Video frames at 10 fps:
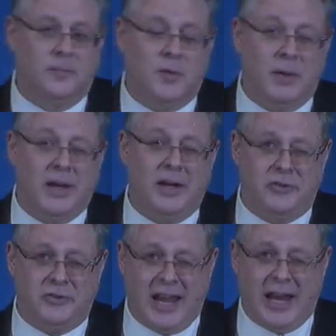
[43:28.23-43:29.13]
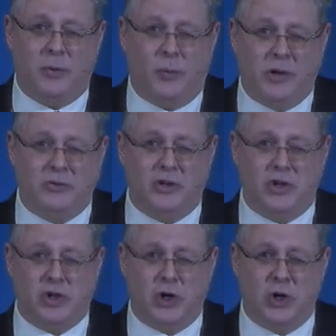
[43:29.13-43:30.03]
Because Satan wants the
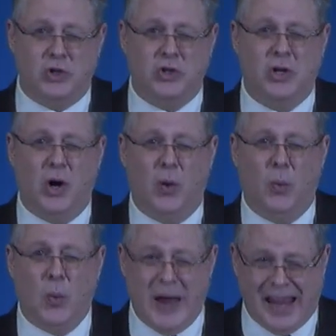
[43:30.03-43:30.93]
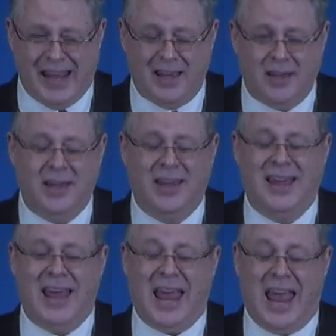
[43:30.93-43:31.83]
church weak
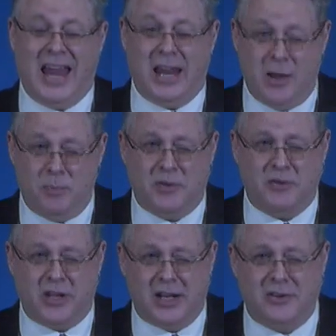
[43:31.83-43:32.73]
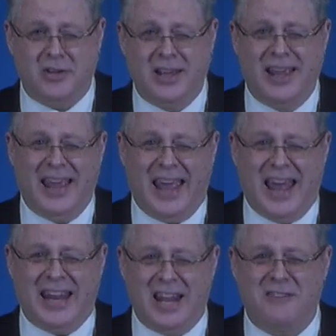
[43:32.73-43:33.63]
and impotent
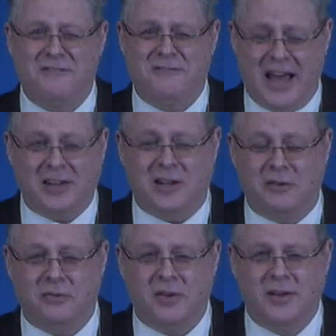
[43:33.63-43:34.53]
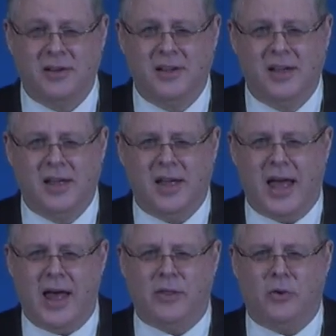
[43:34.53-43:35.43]
and ineffective.
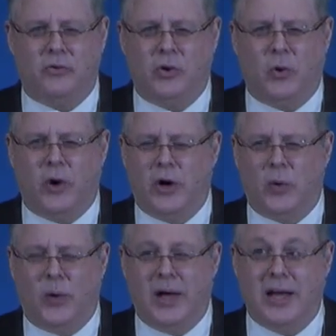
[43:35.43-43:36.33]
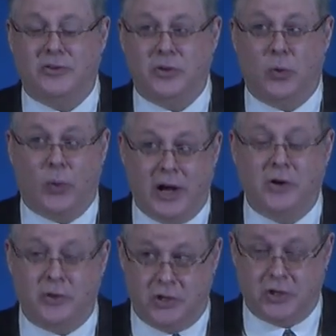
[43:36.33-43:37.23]
And there's no greater way to render
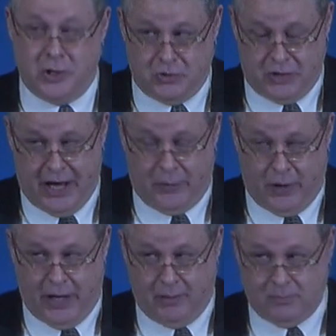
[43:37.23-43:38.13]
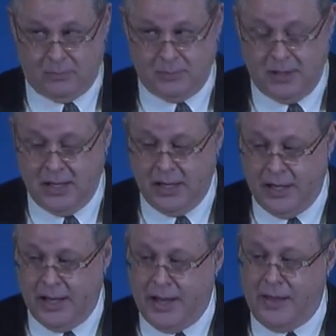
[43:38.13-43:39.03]
the church that way
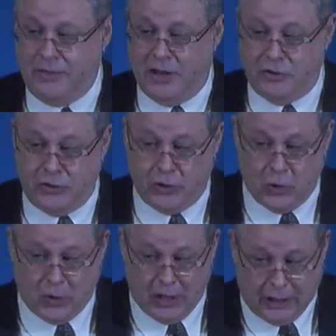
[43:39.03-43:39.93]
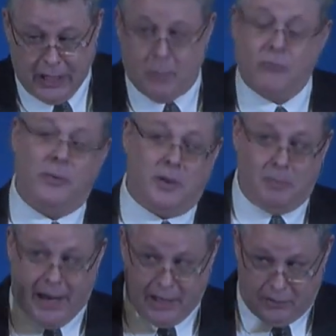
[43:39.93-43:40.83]
than to clip from the
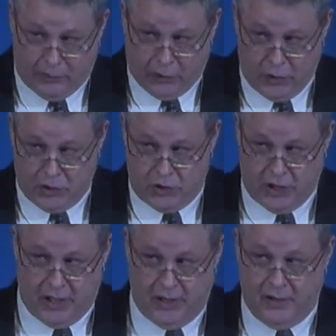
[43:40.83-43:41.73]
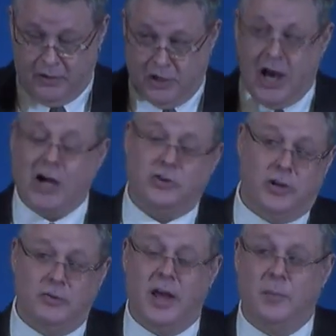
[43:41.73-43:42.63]
mind of the Christian the doctrine
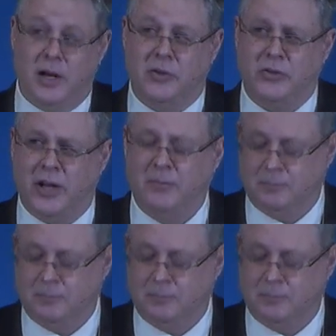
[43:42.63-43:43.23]
of imminency.